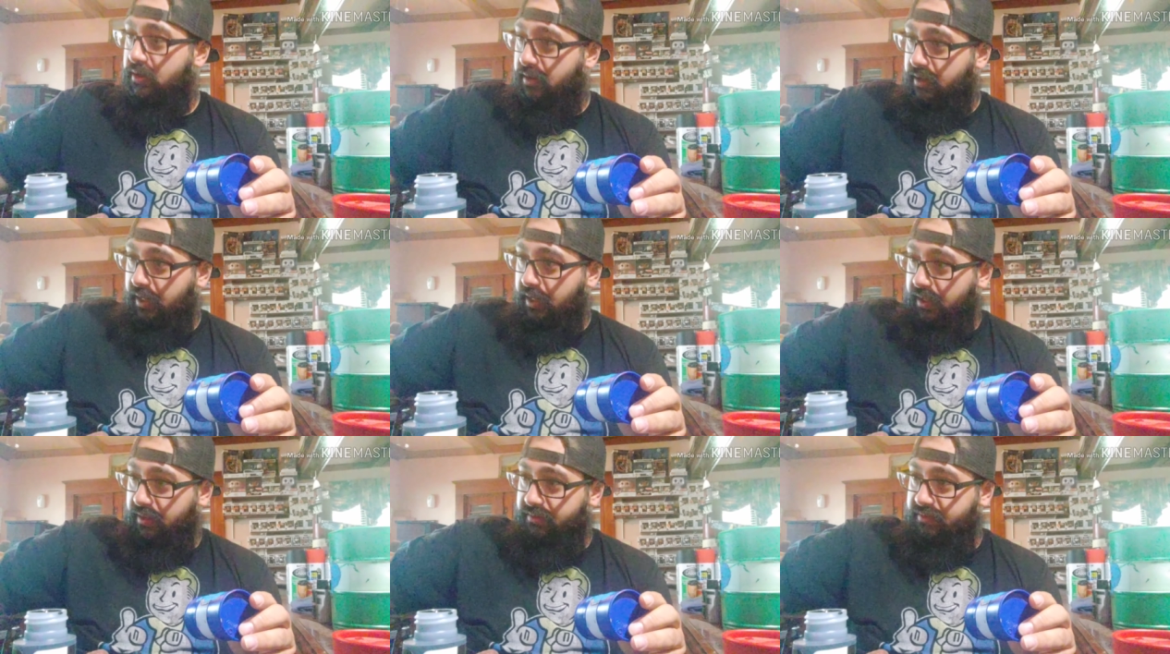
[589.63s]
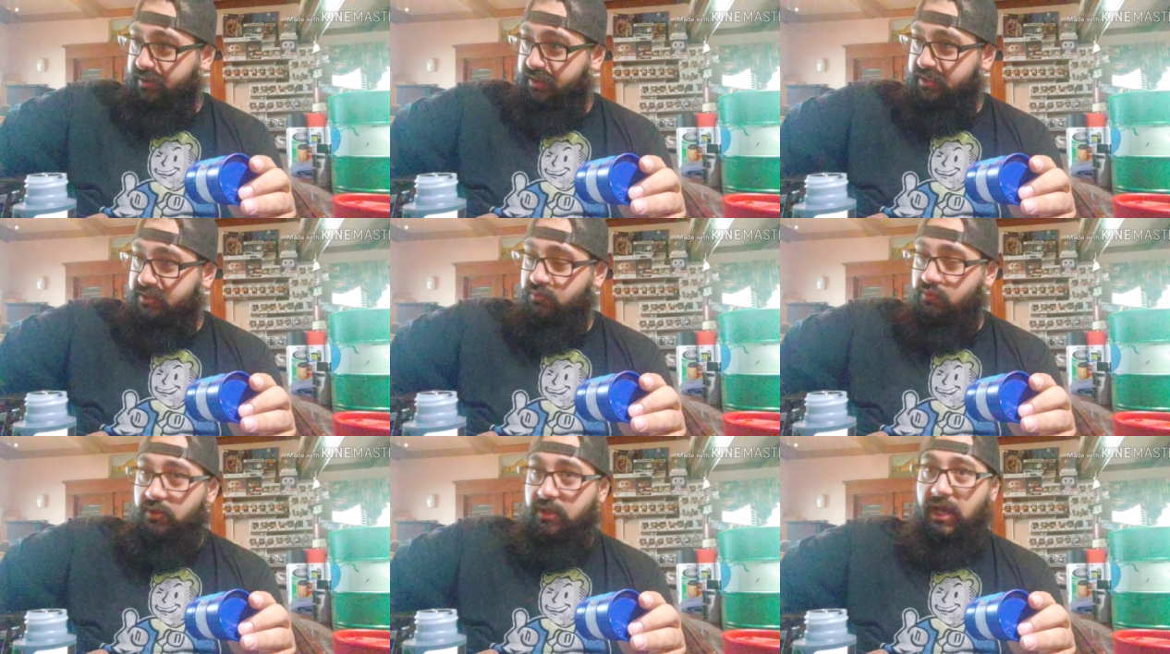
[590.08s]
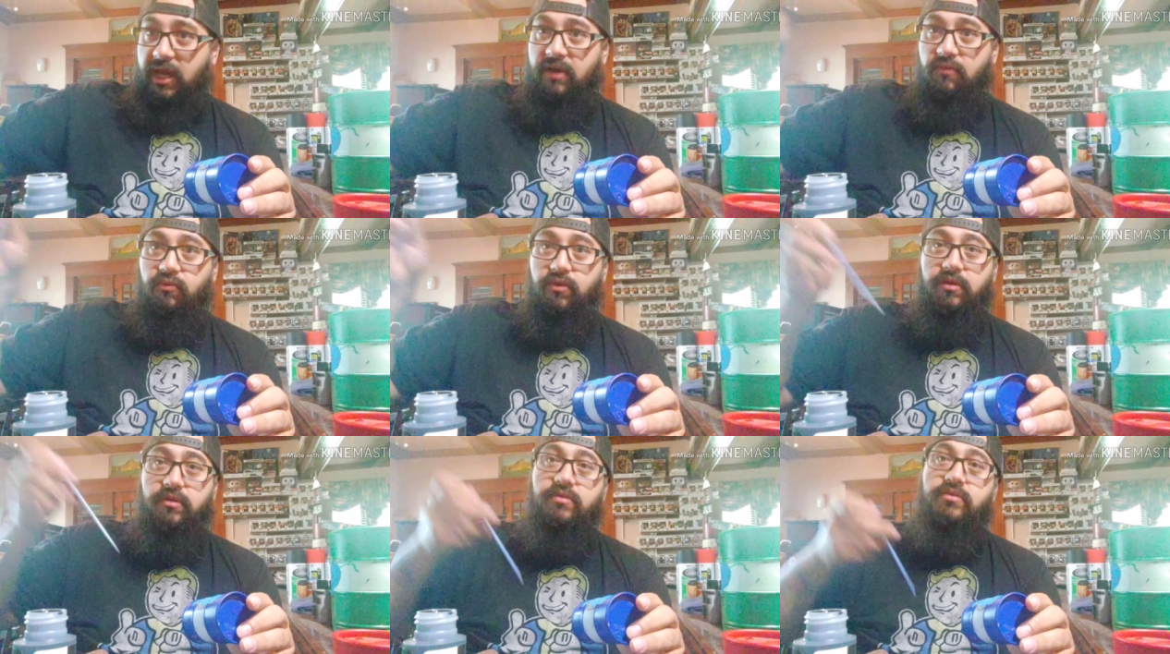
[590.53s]
Now this one I
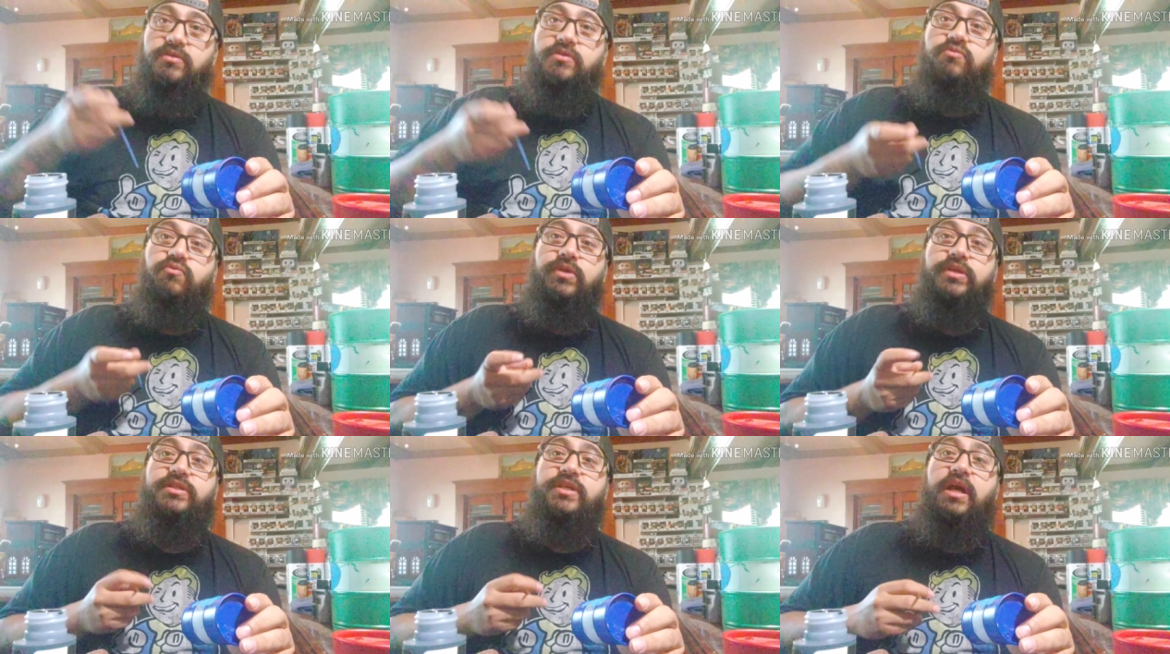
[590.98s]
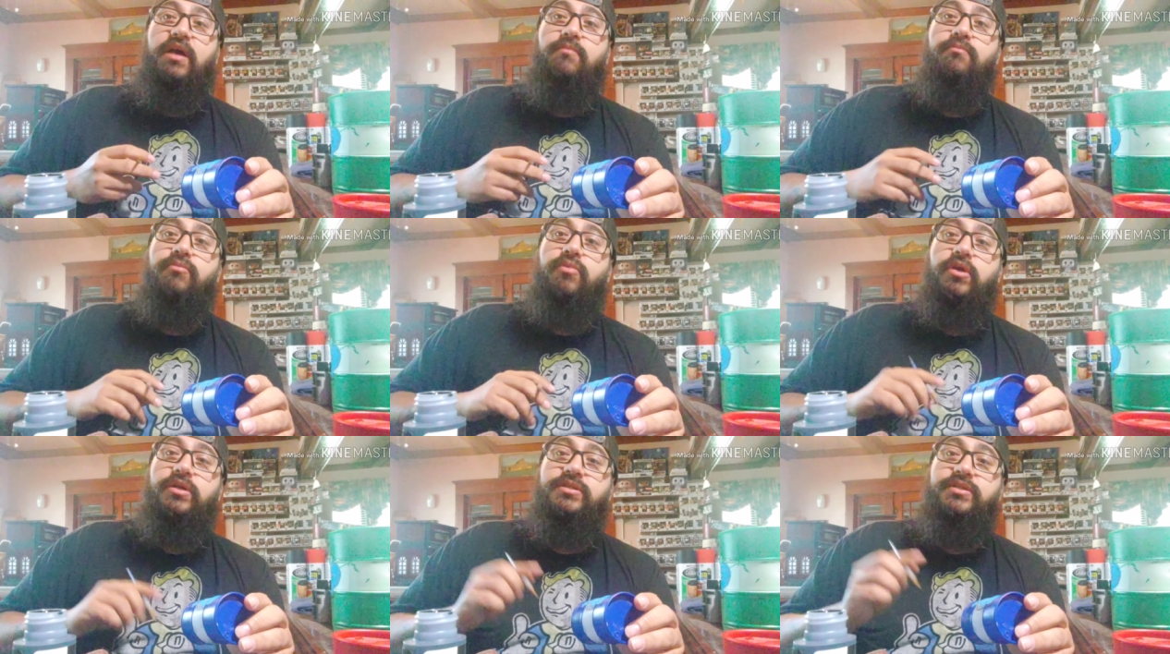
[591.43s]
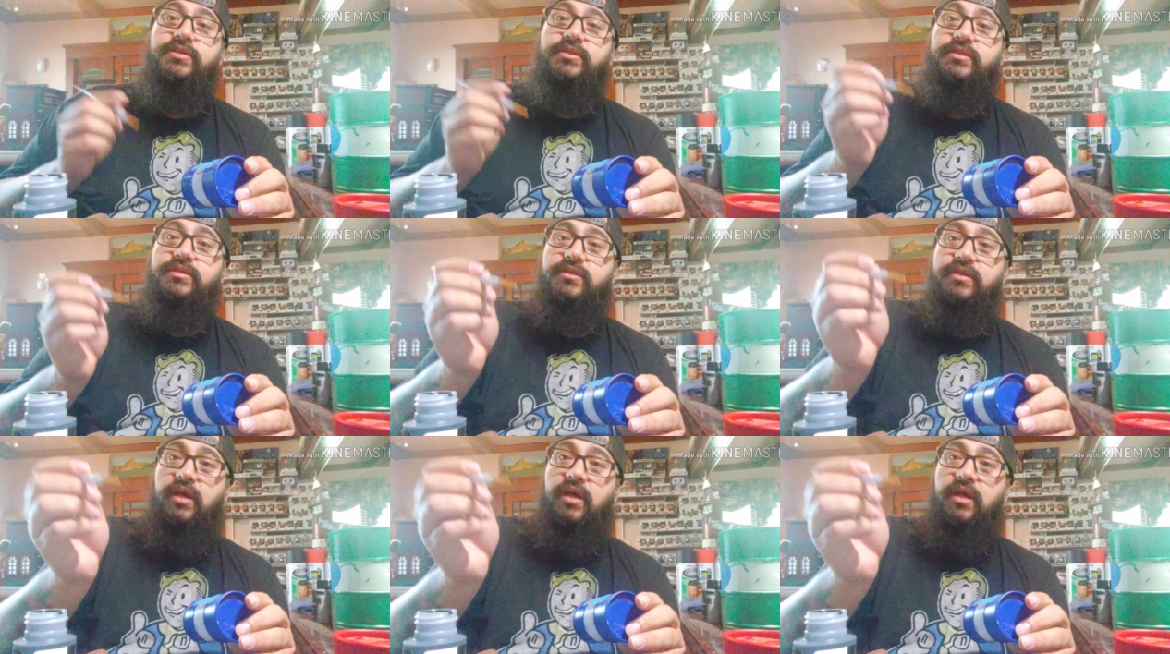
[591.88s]
will switch out brushes.